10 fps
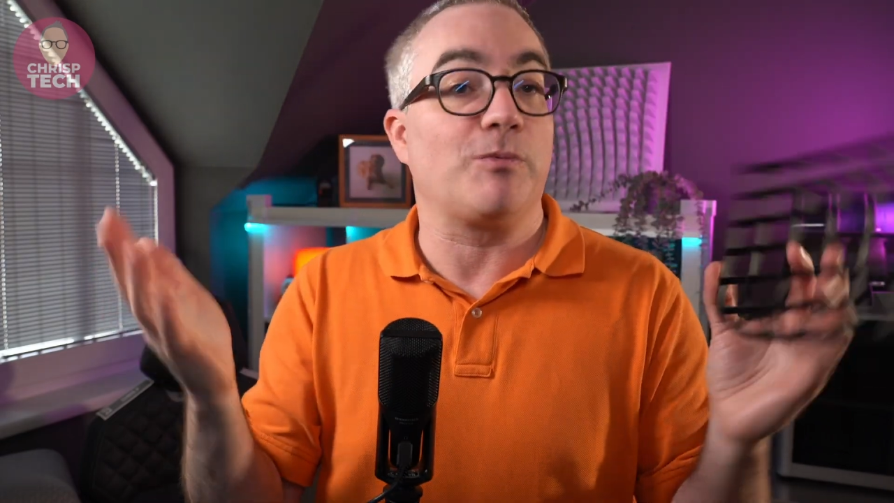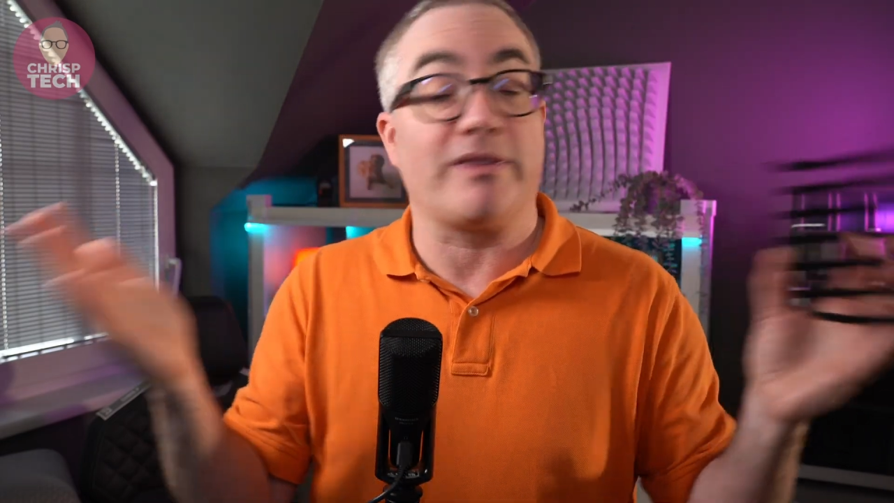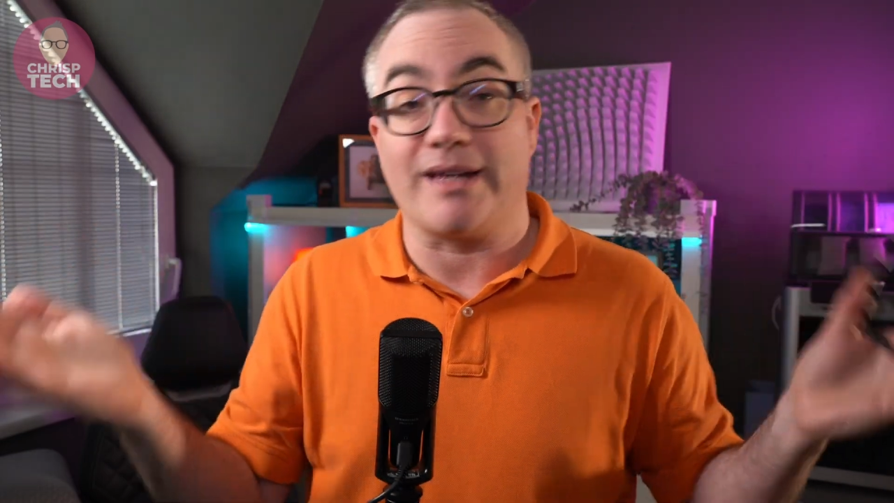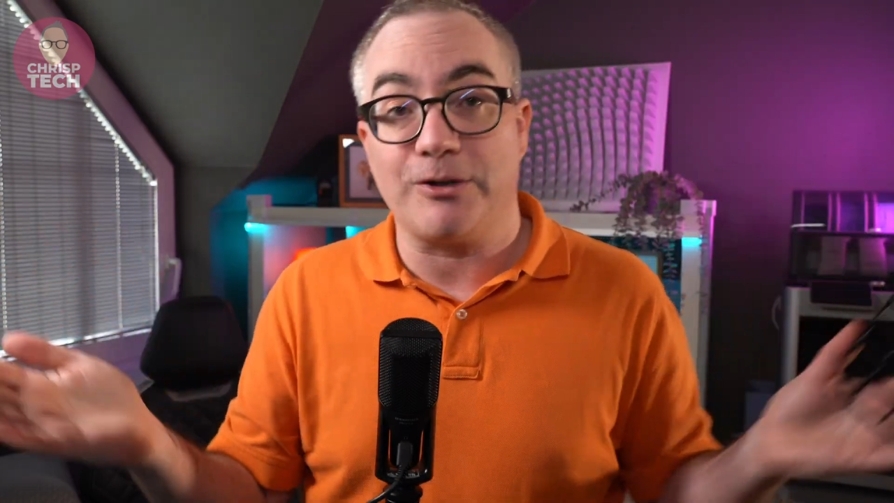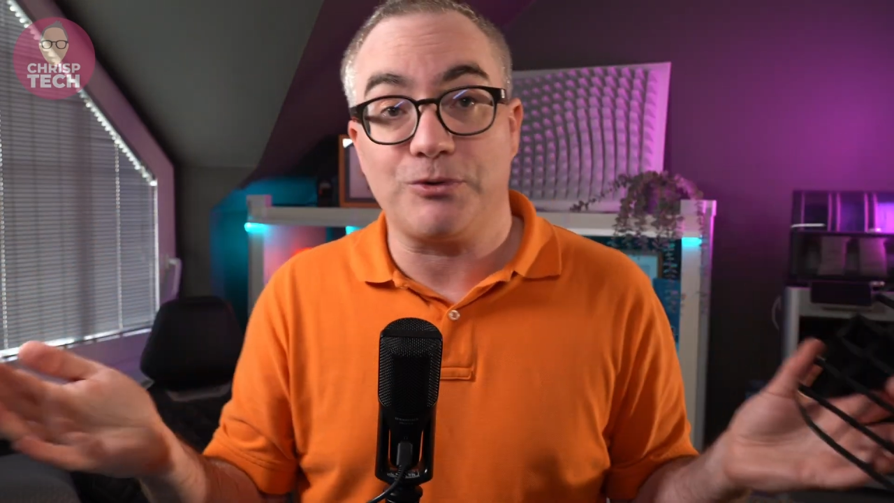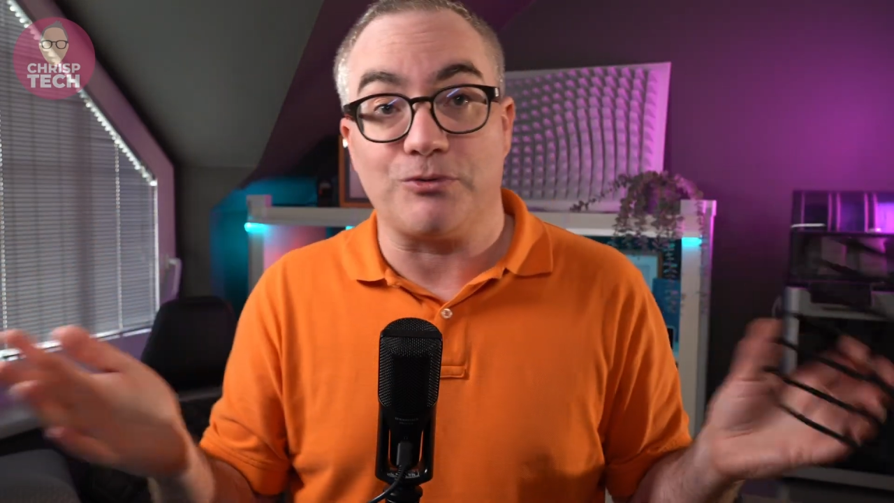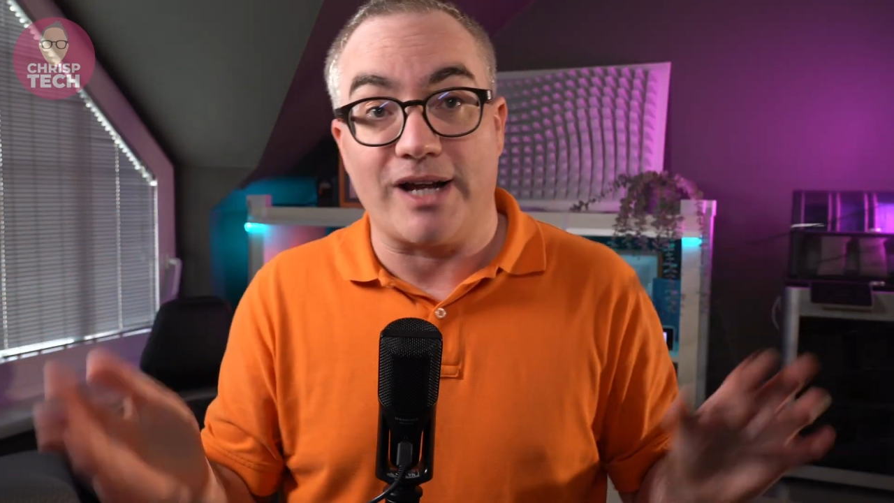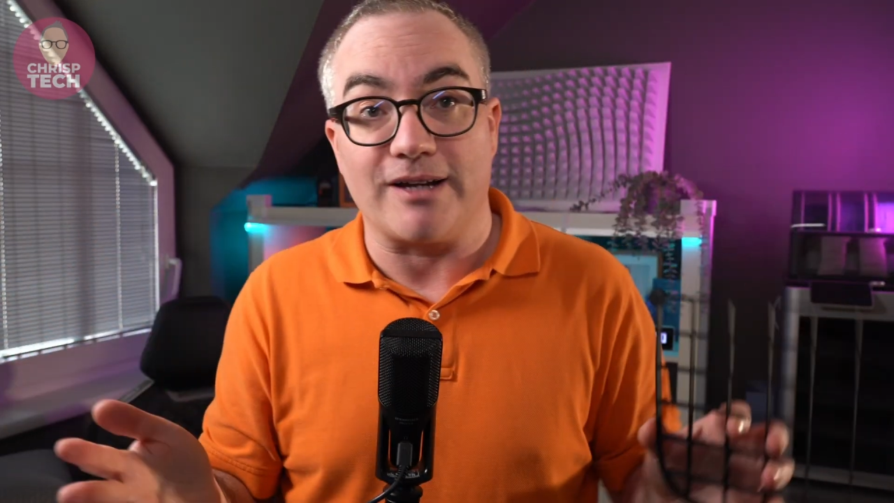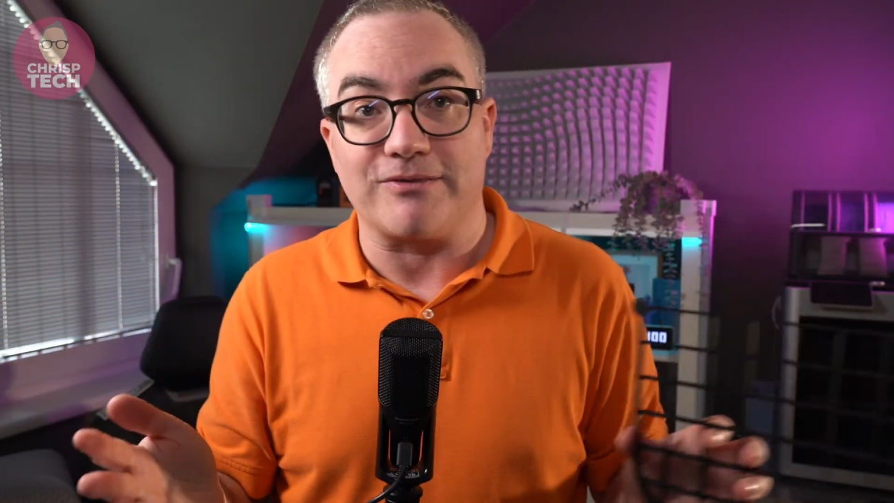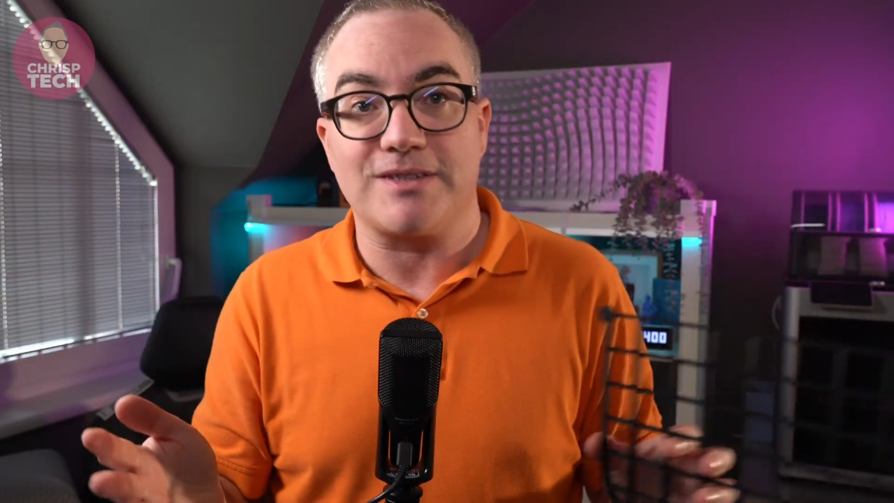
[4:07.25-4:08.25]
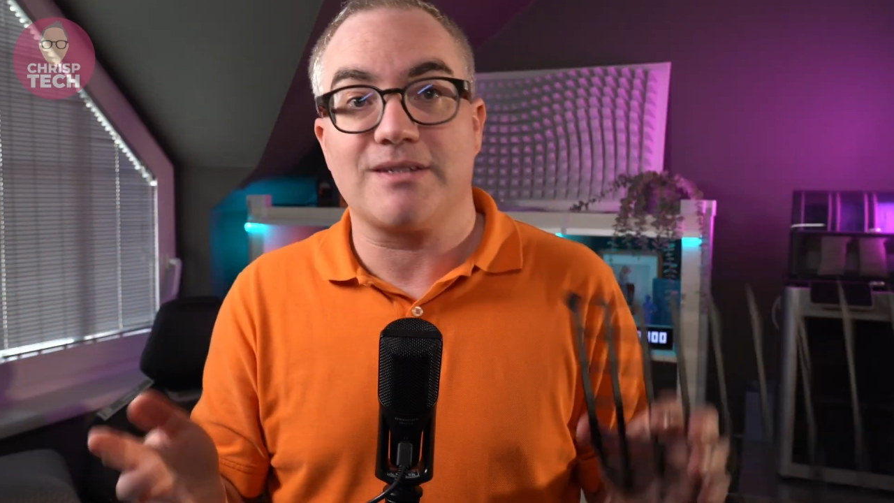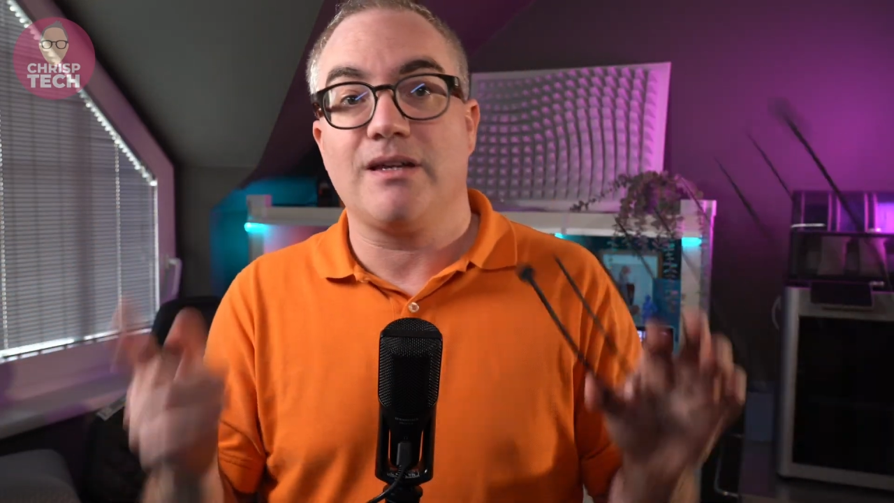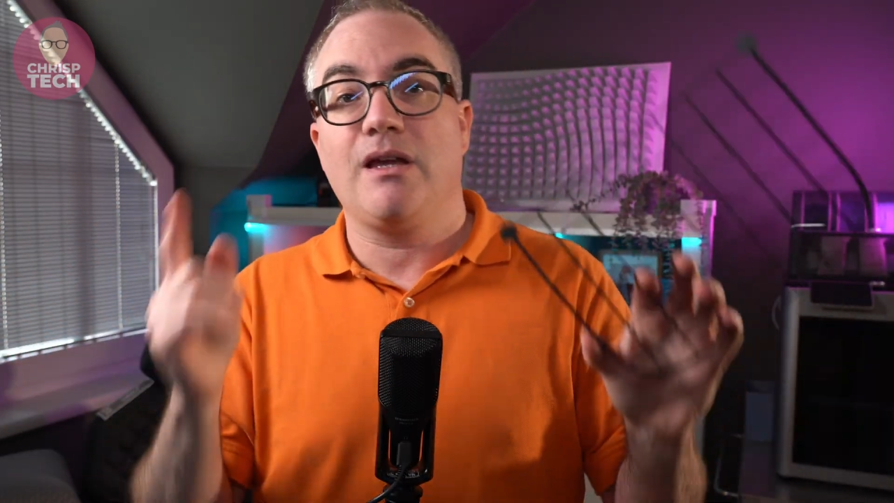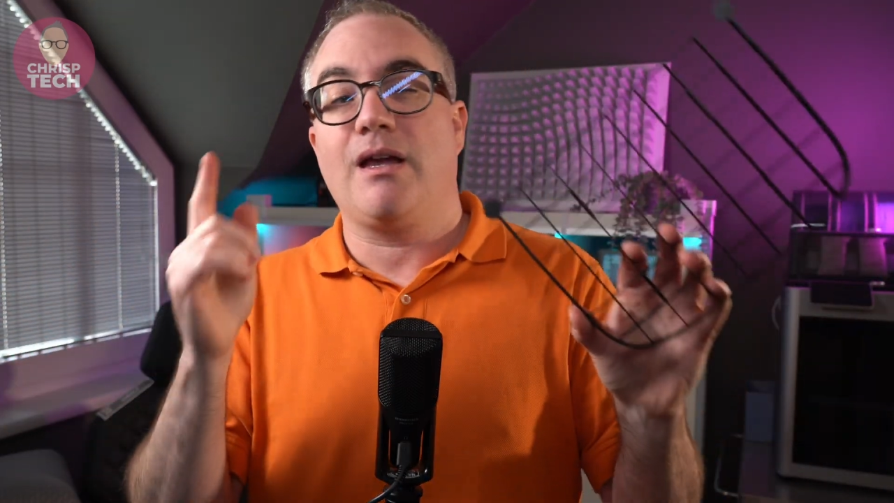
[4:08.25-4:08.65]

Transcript: without rafts.